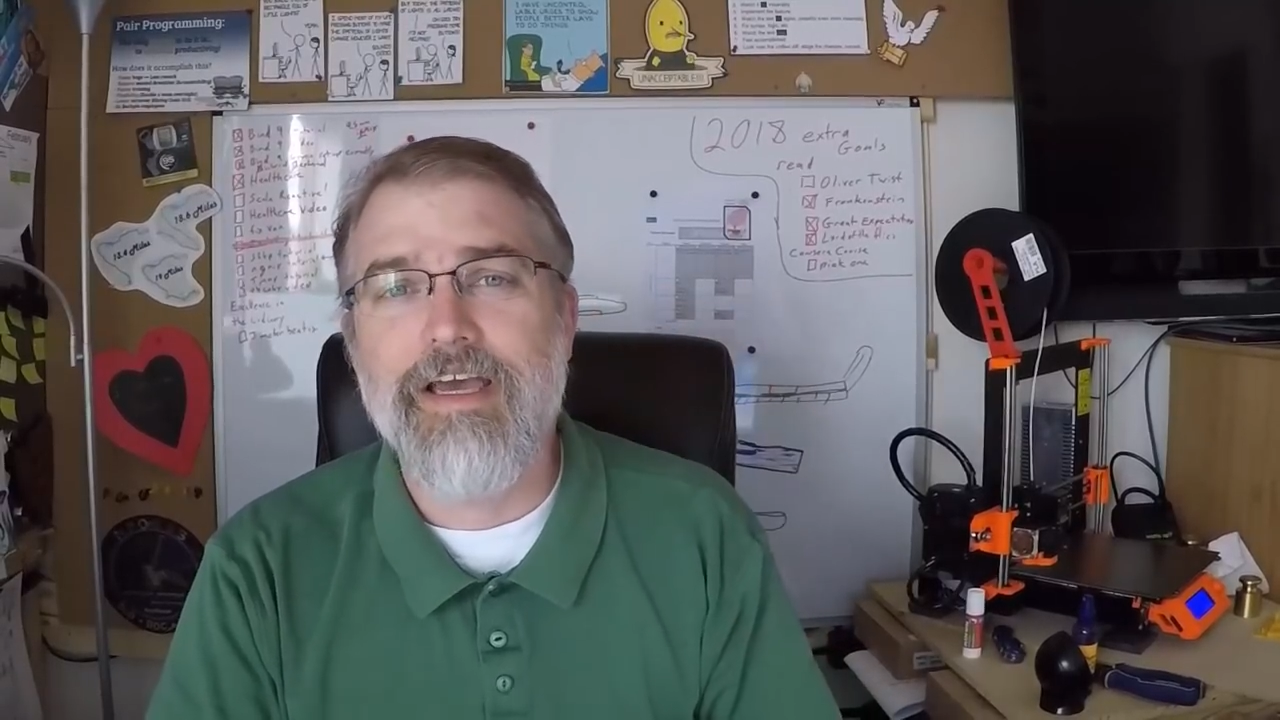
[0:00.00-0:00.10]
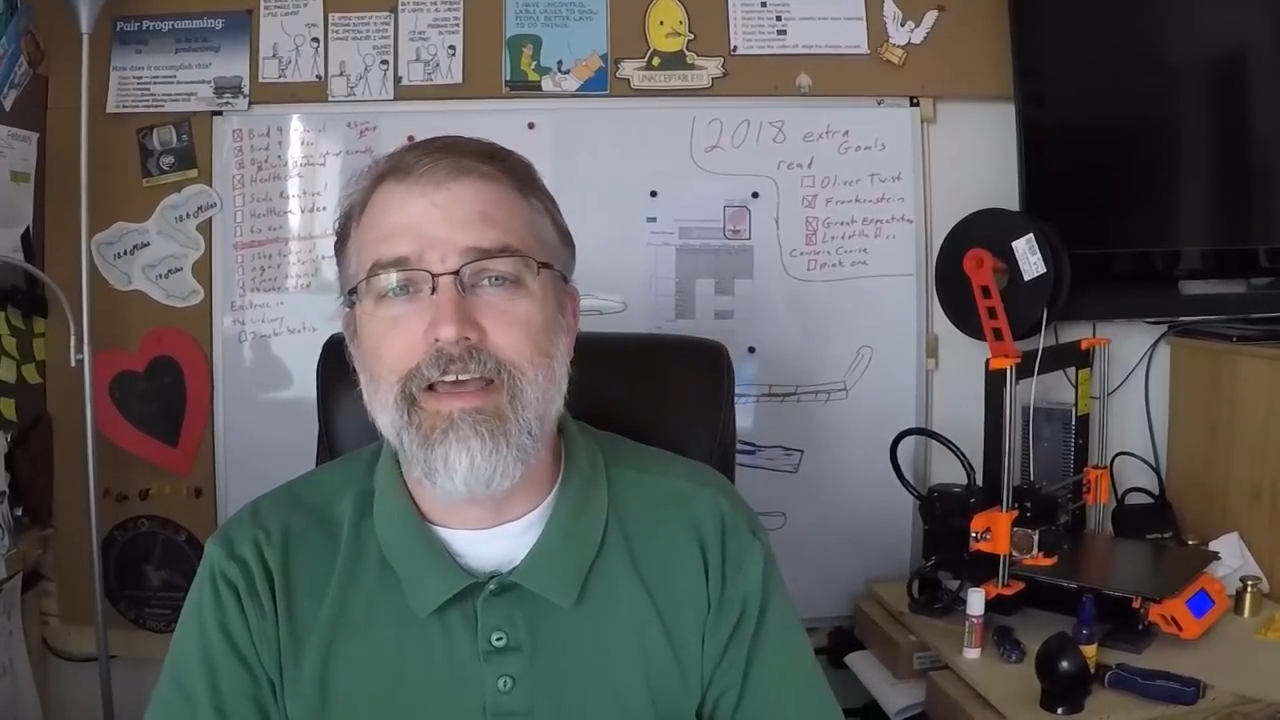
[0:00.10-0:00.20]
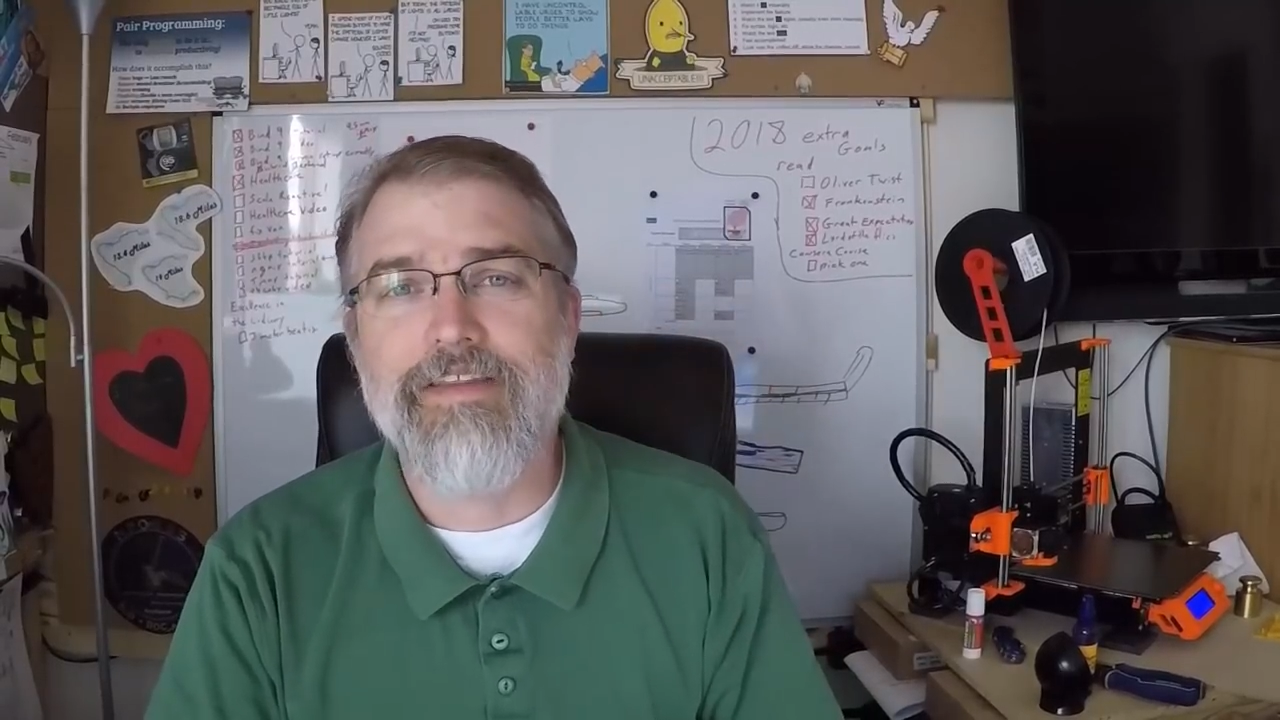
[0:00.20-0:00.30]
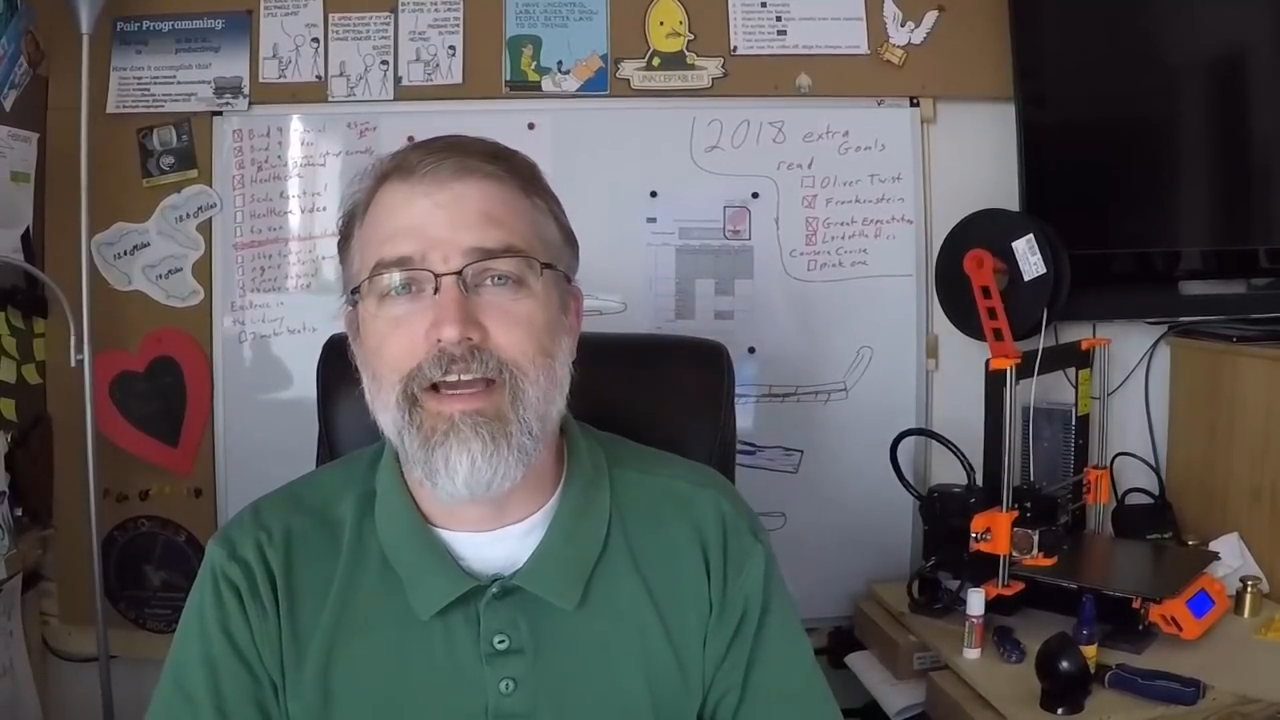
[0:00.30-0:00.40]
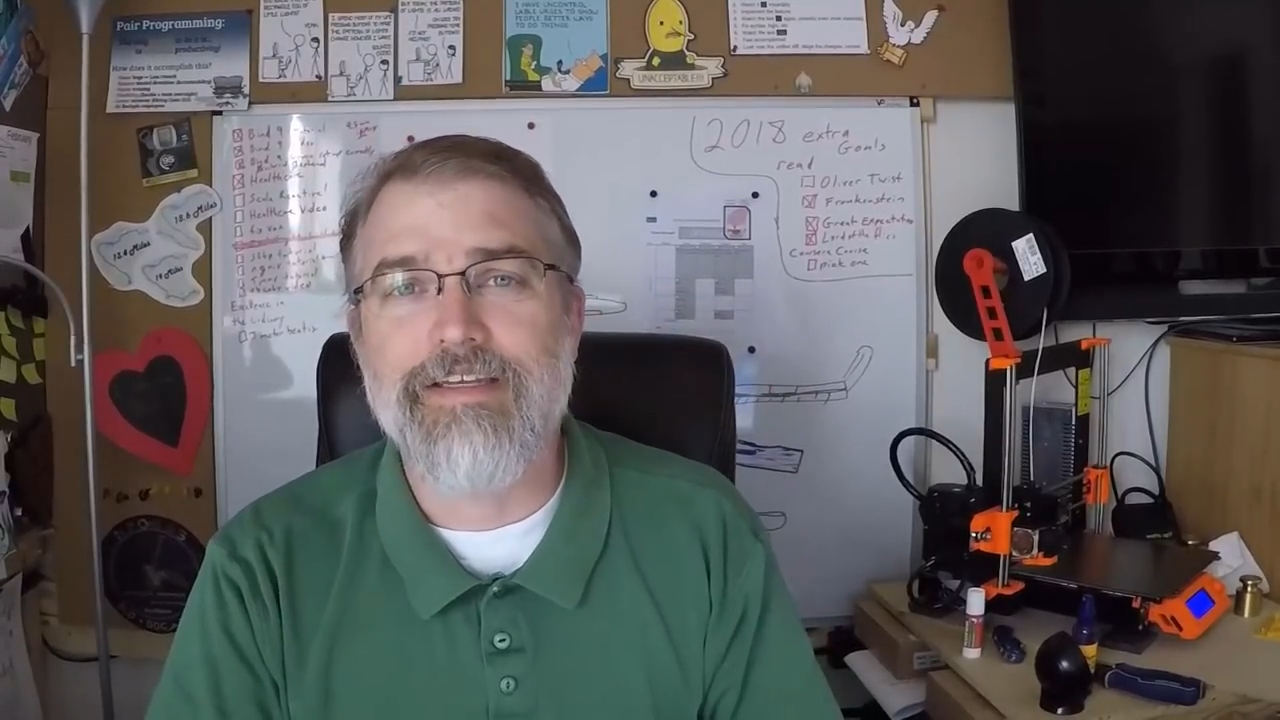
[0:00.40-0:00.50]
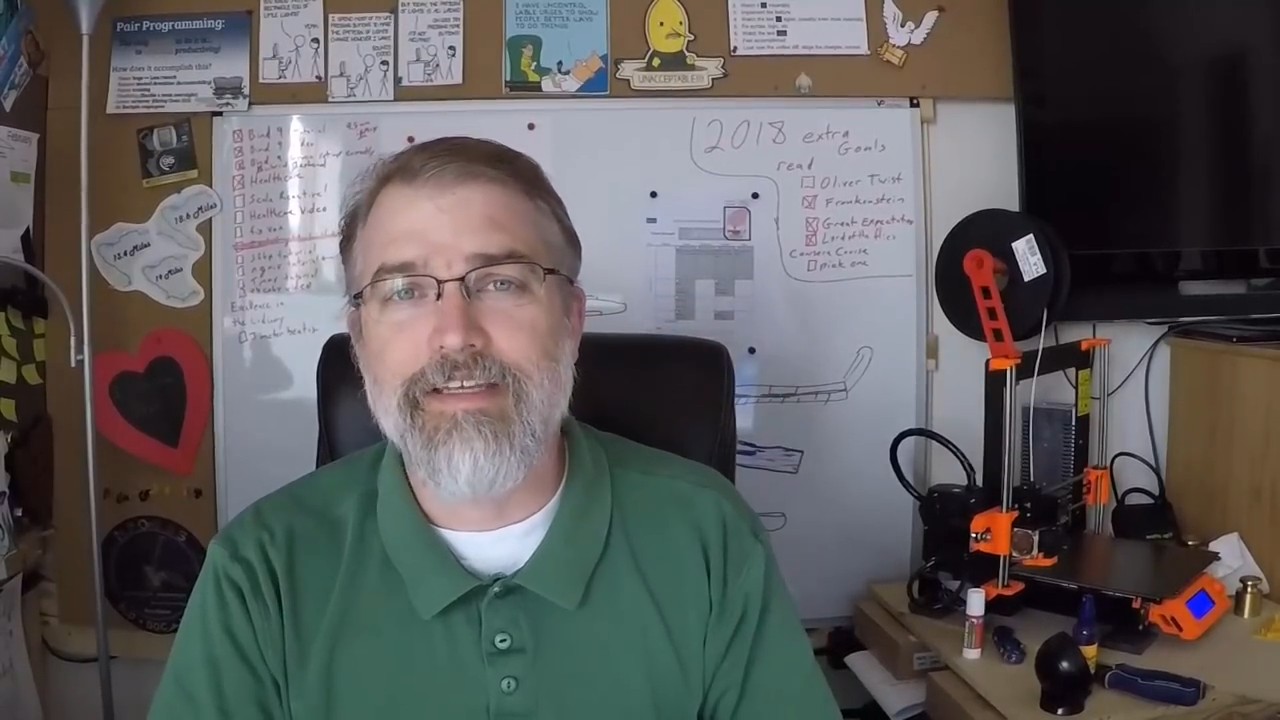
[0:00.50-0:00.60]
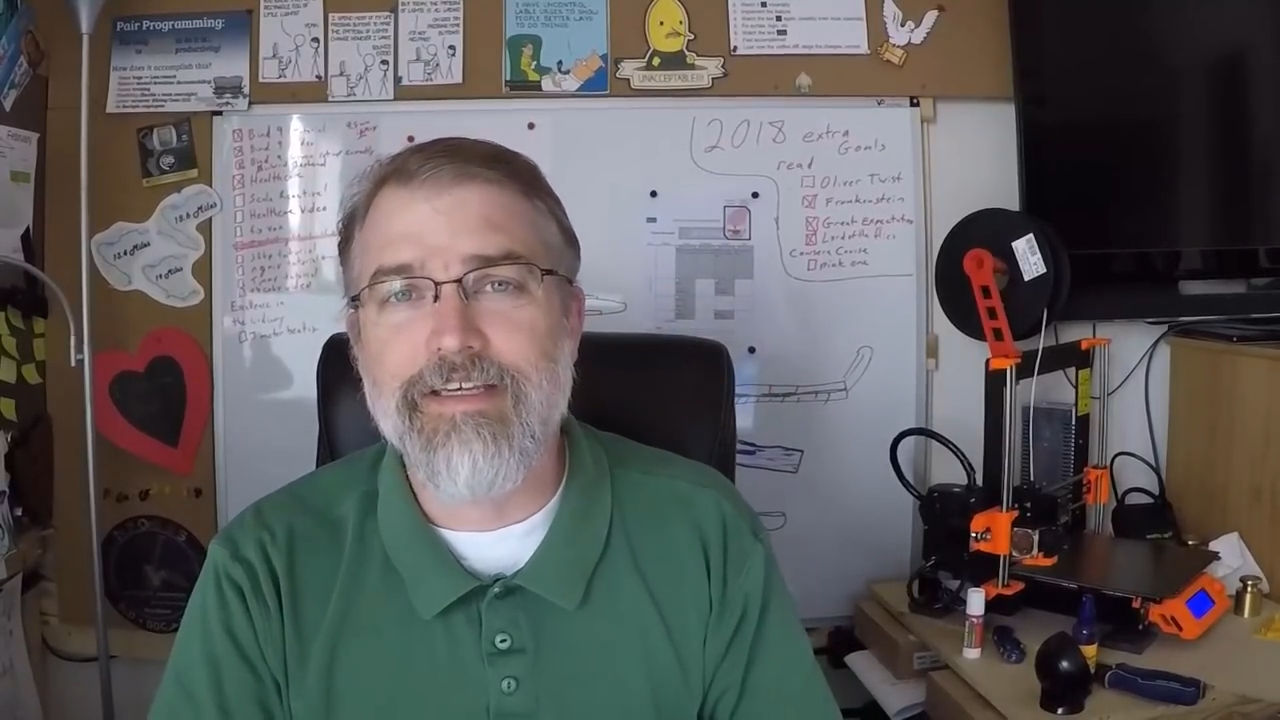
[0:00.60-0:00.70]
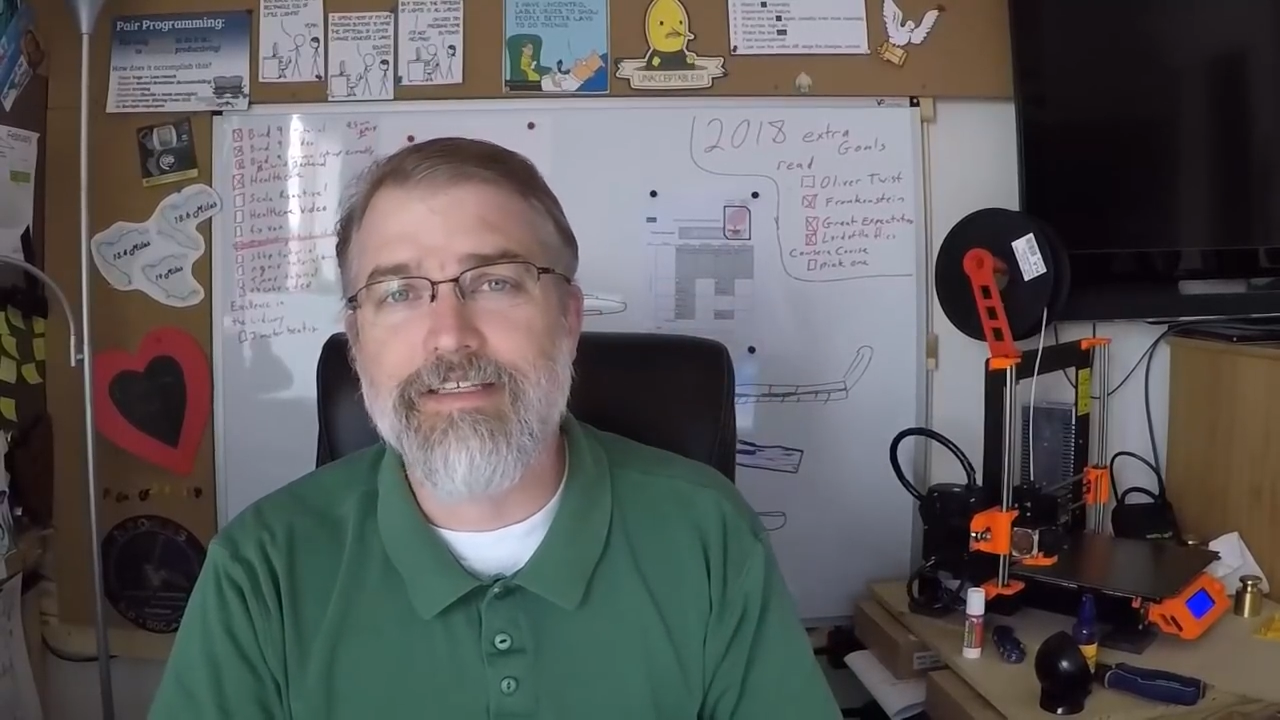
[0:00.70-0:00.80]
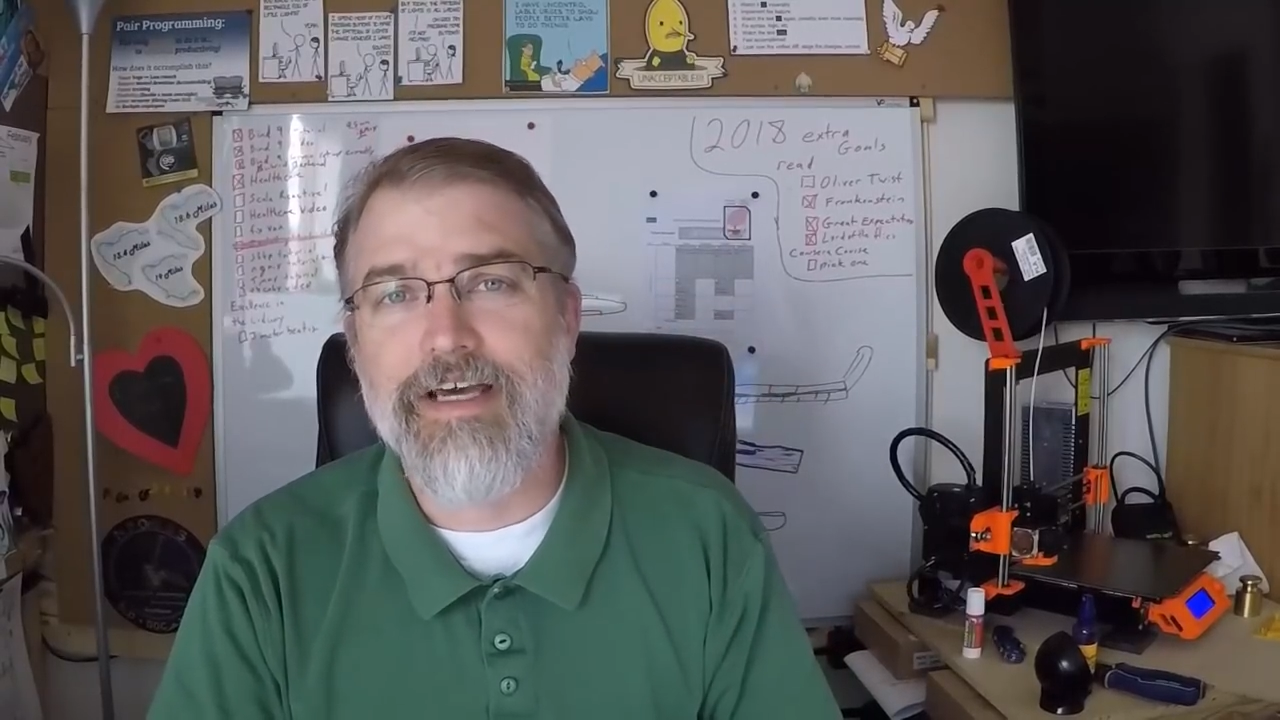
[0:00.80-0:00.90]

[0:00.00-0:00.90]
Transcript: the idea is